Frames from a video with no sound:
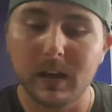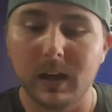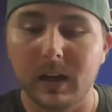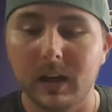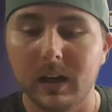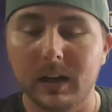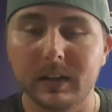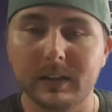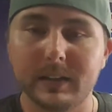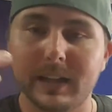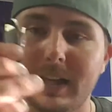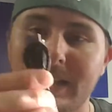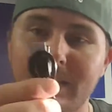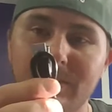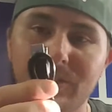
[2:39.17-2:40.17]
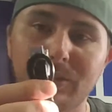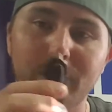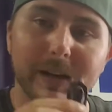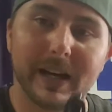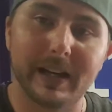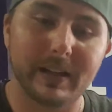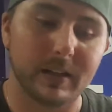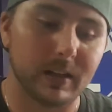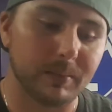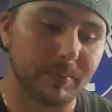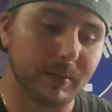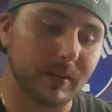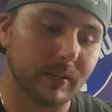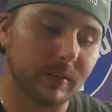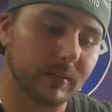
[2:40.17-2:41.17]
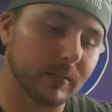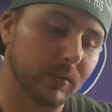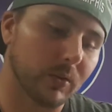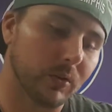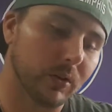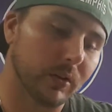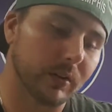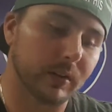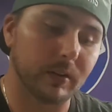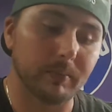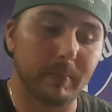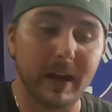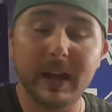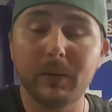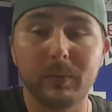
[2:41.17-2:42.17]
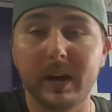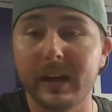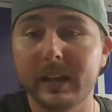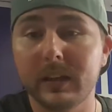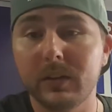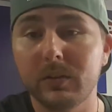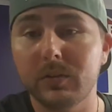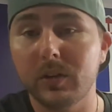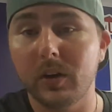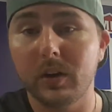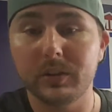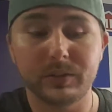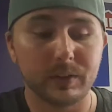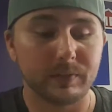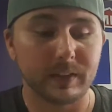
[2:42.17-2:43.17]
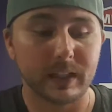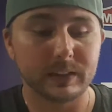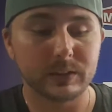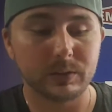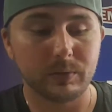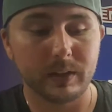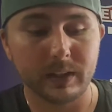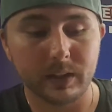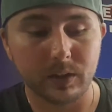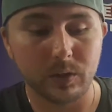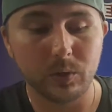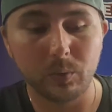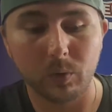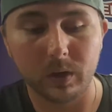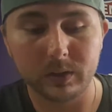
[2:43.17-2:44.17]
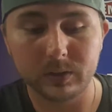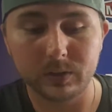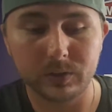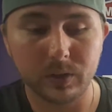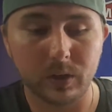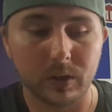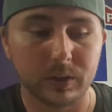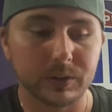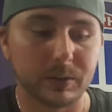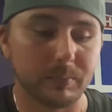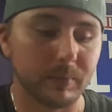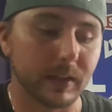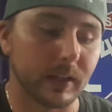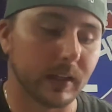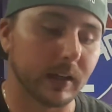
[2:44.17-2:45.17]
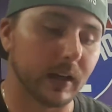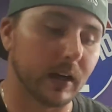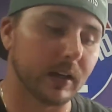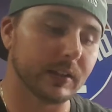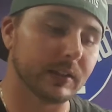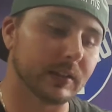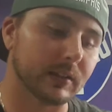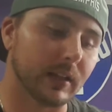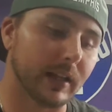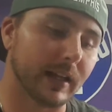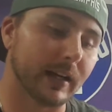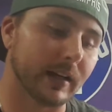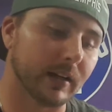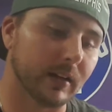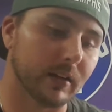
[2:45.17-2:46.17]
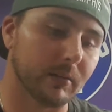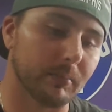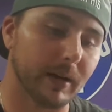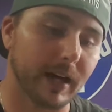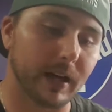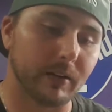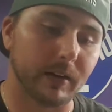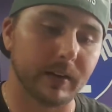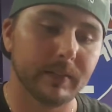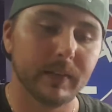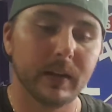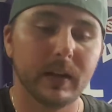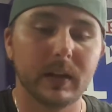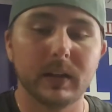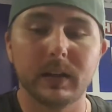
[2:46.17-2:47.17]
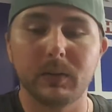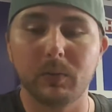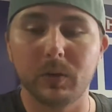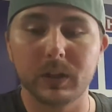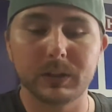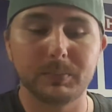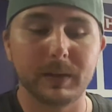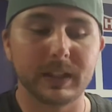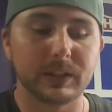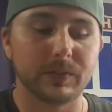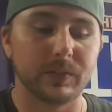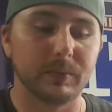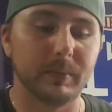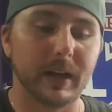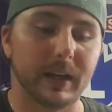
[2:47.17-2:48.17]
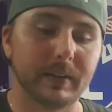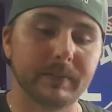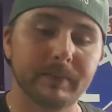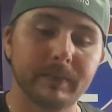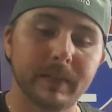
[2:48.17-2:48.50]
that is your backup, or the main way that you charge if that's the way that you want to charge. Me, I'll just slide in another battery. Works best for me.